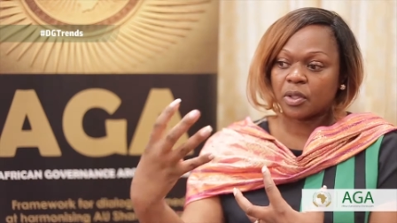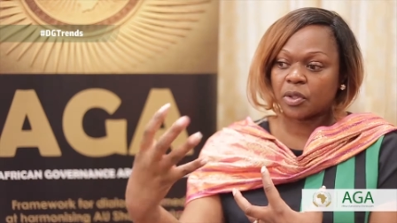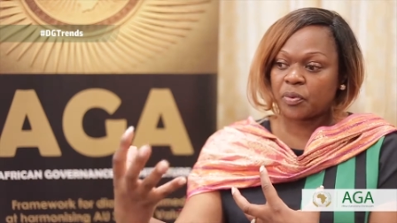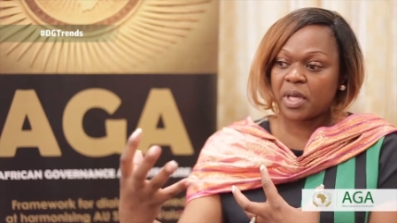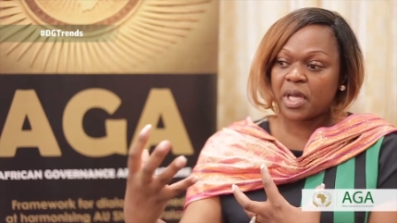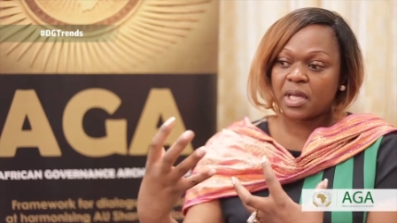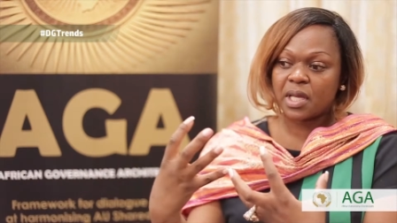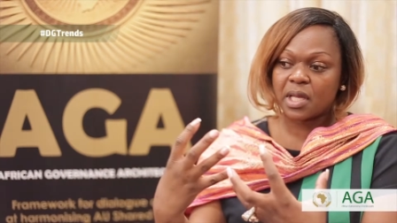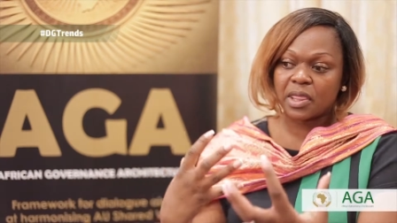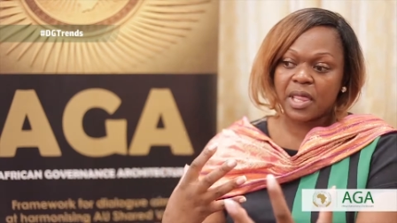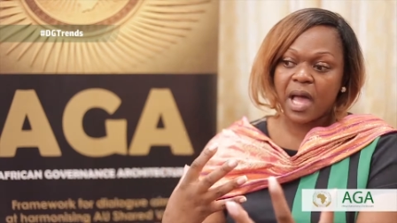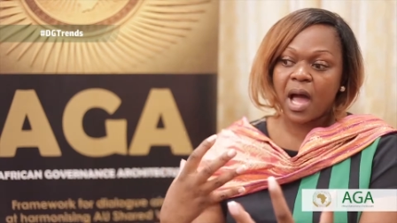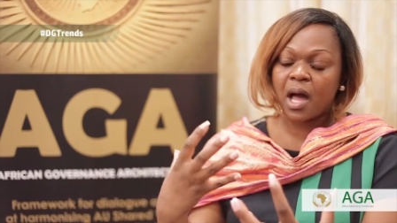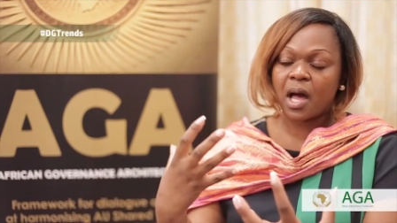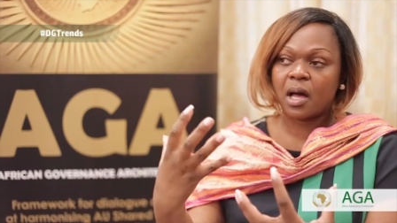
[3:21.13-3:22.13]
creating
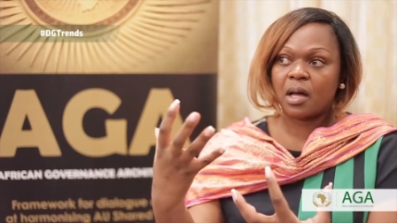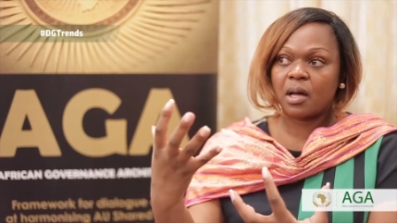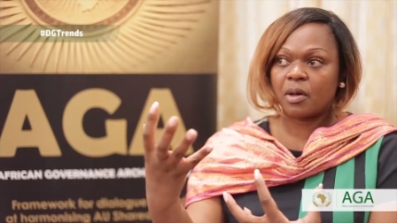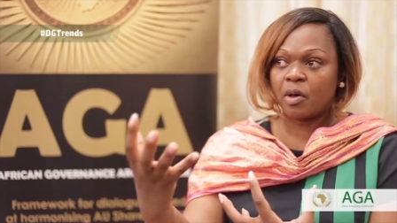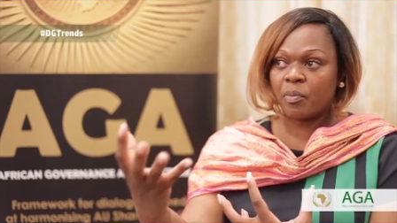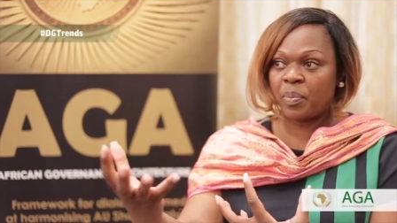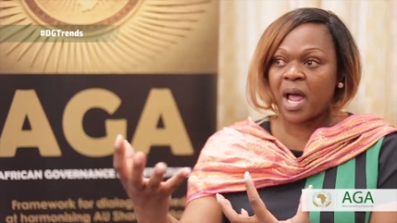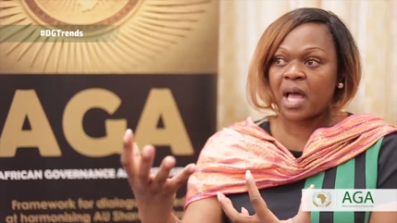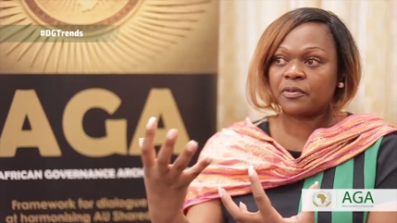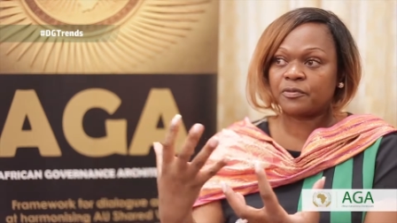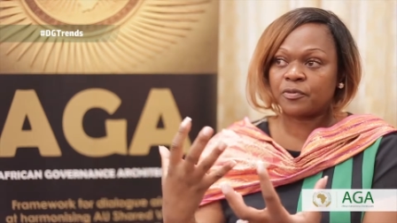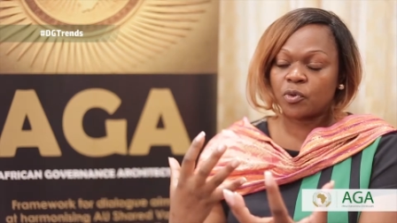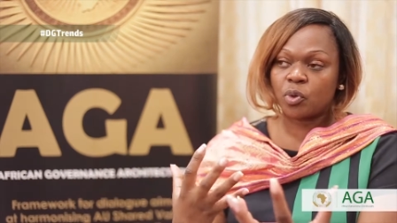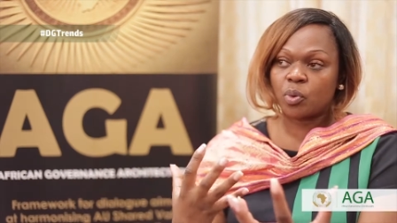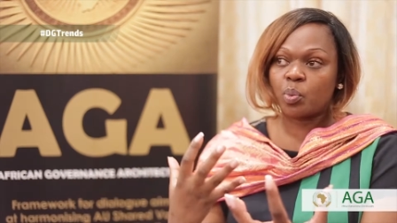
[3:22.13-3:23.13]
a
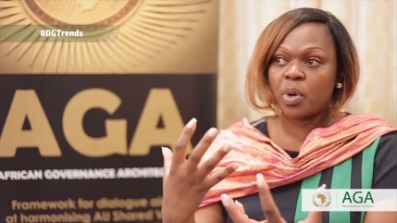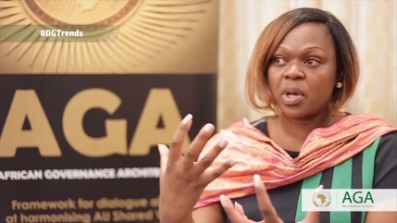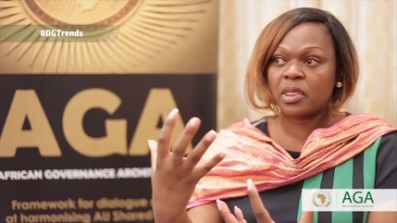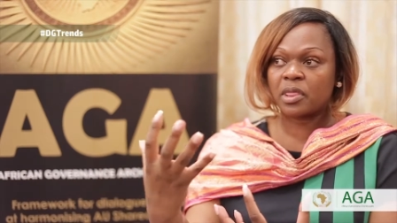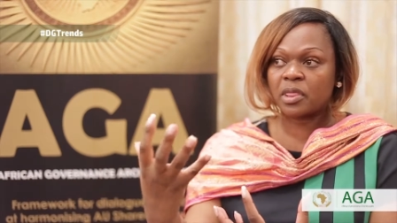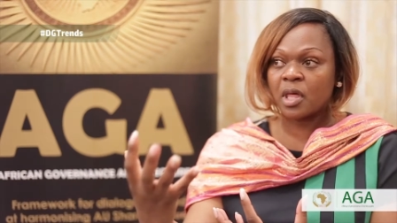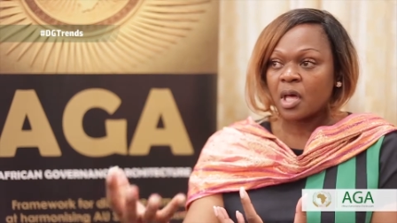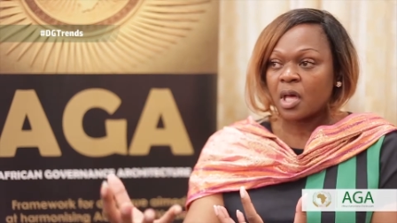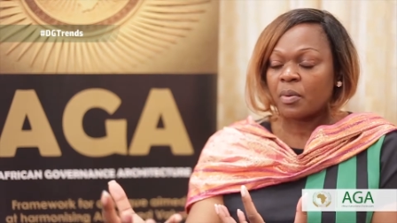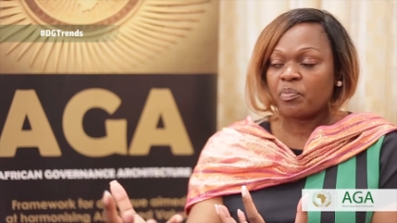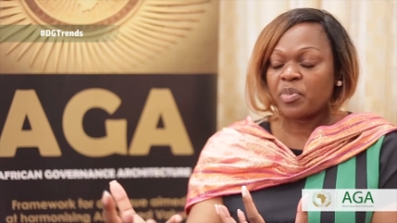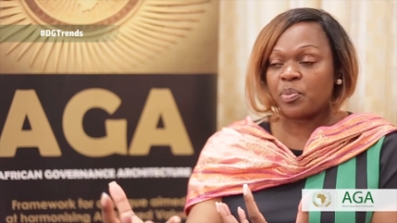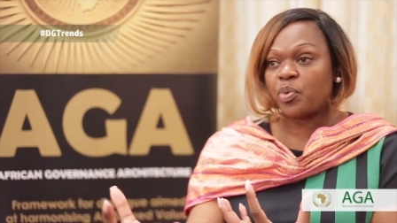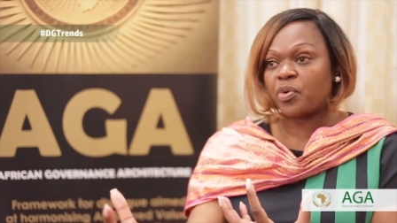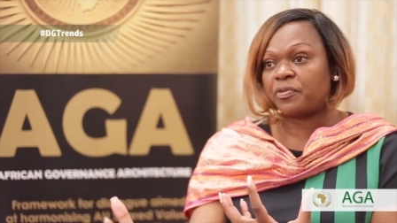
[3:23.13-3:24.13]
platform with
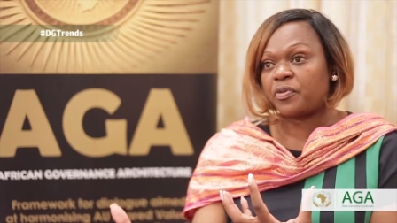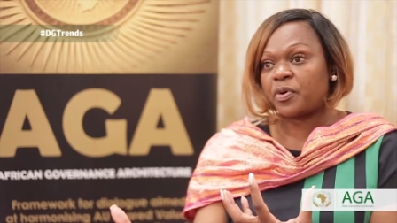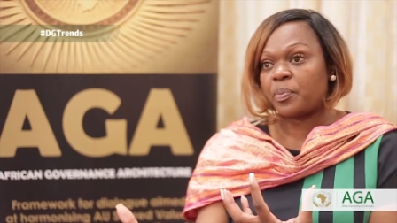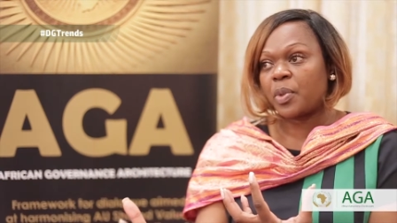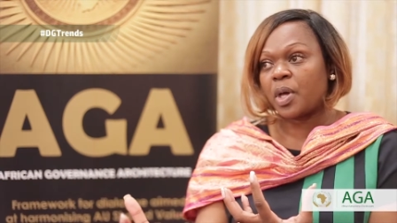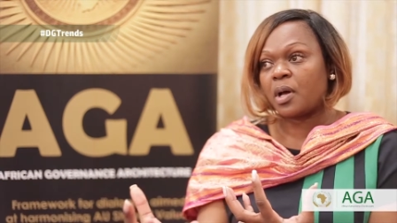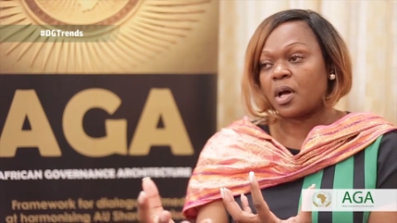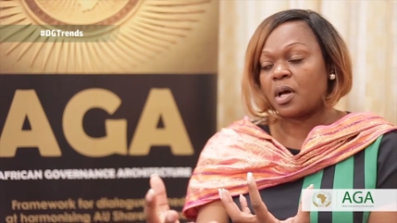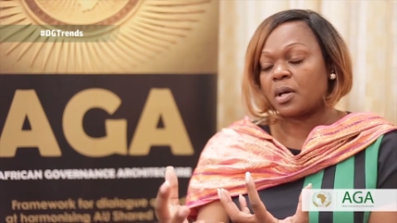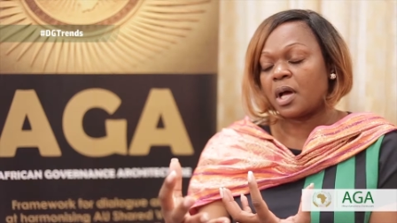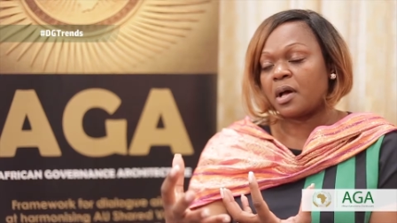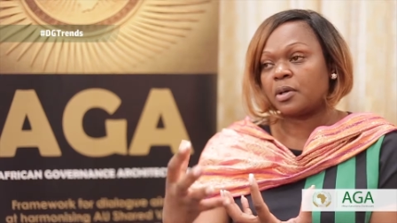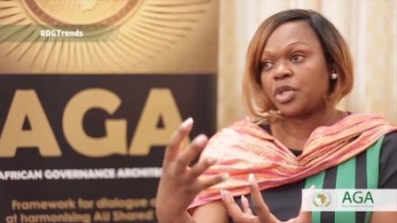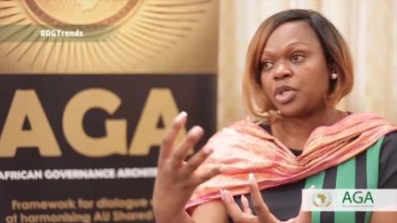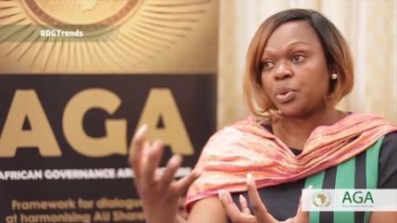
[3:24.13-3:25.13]
people from
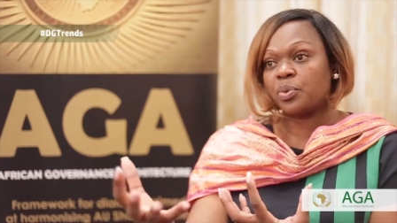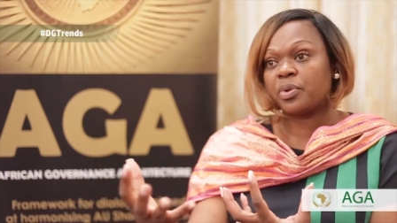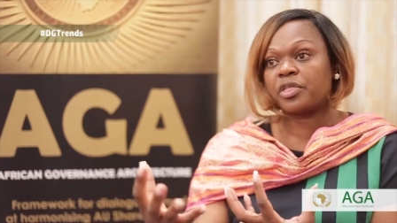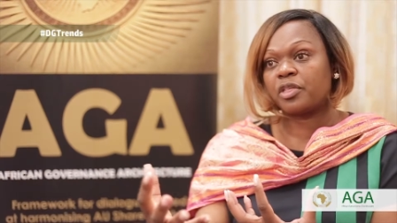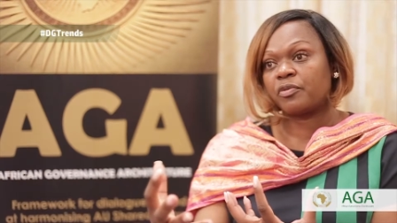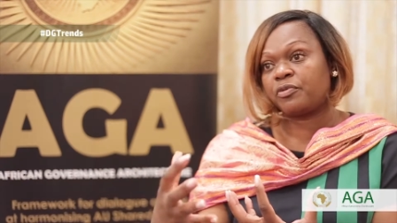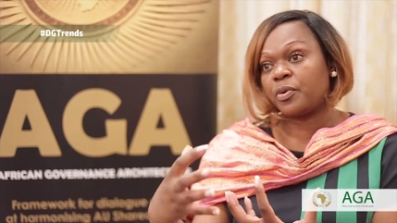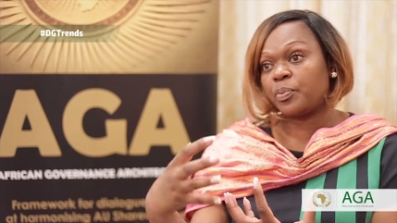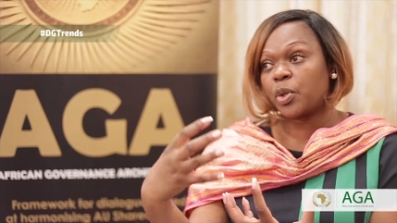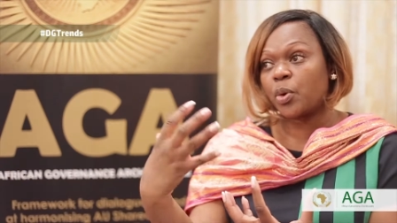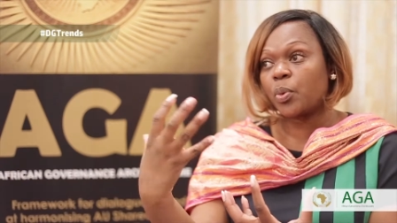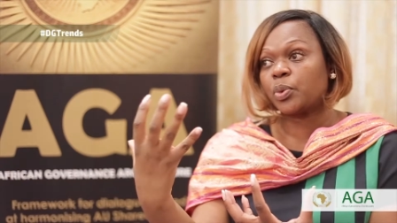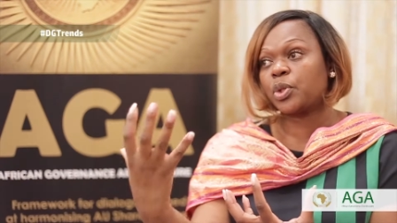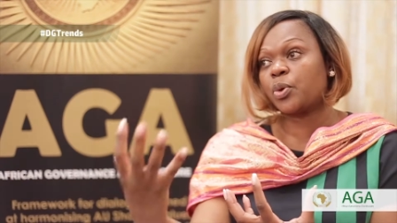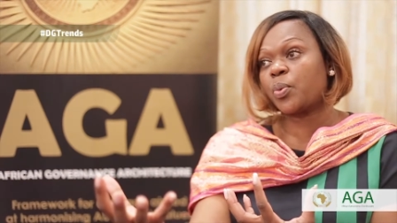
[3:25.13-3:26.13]
youth from
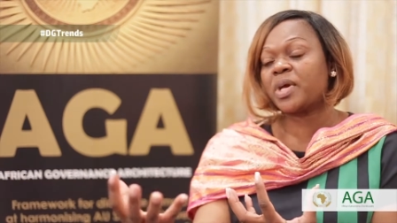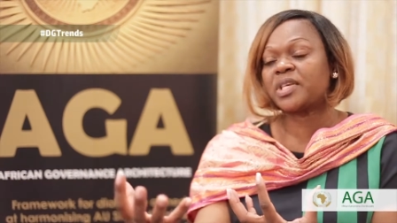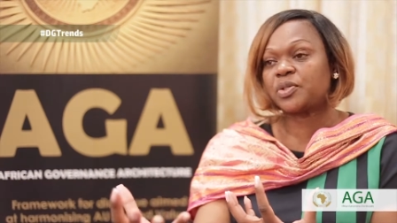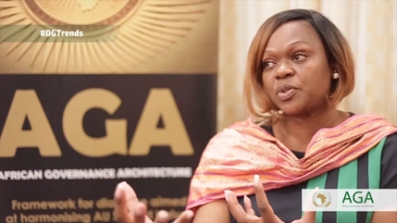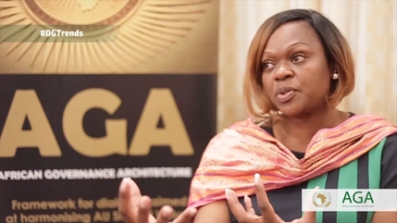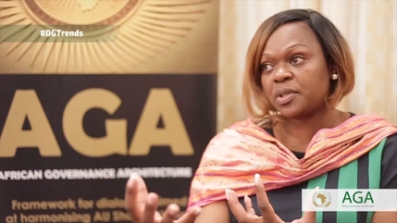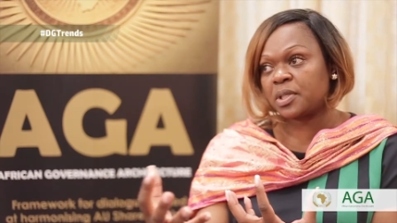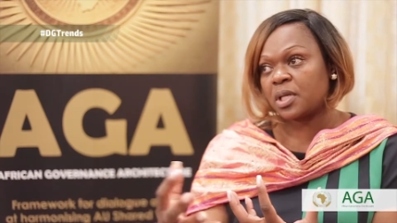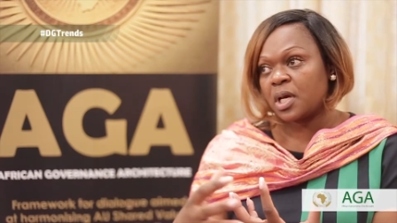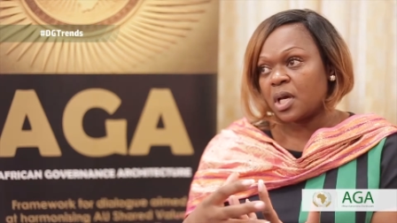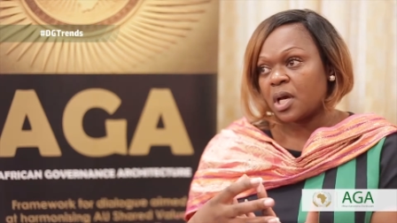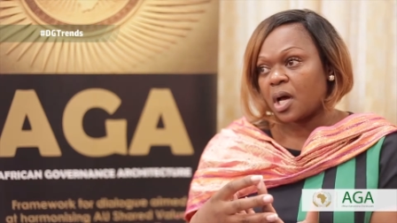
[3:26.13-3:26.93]
the Western